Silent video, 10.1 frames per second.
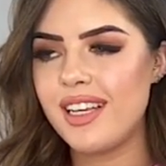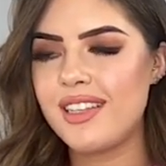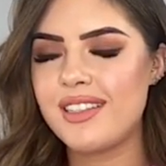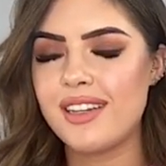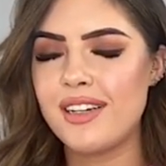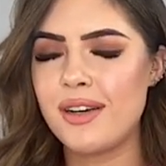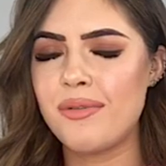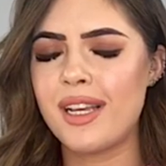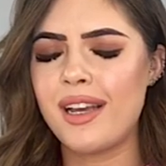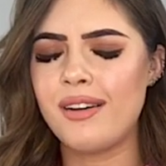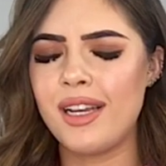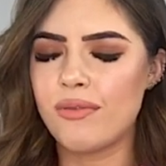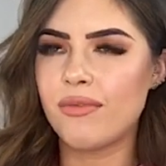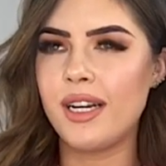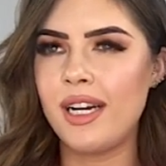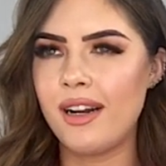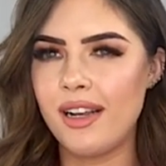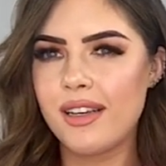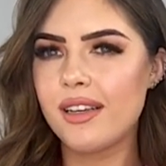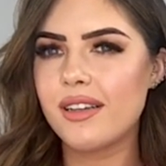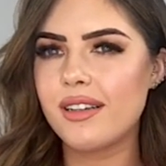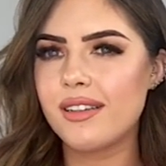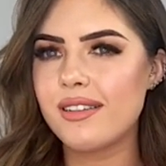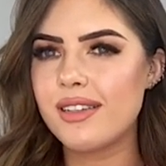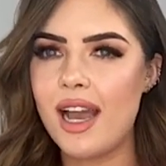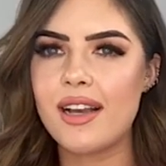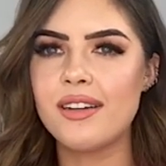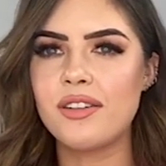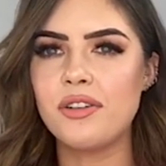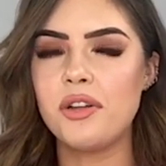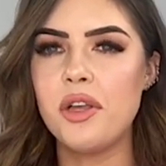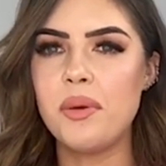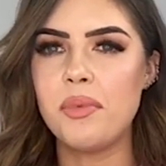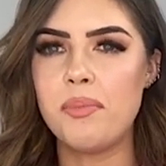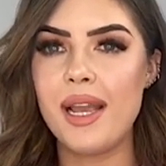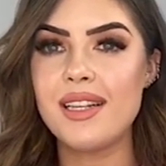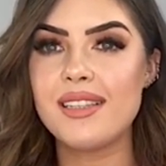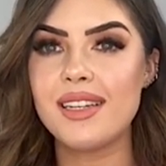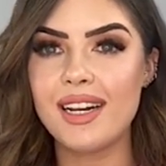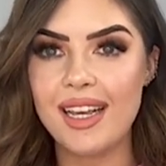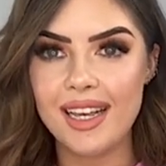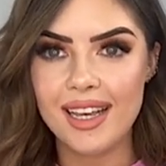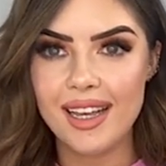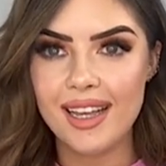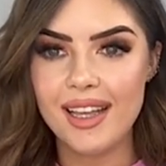it's, I don't want to get like really like technical, but basically